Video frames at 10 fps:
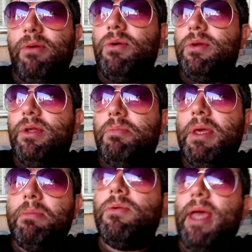Well,
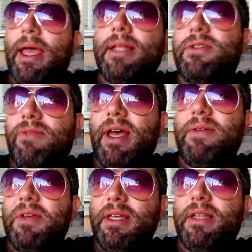people can't
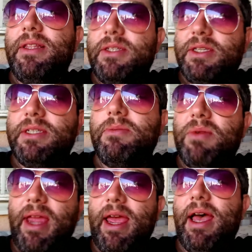survive in the system
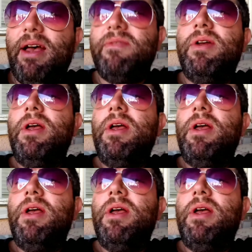we have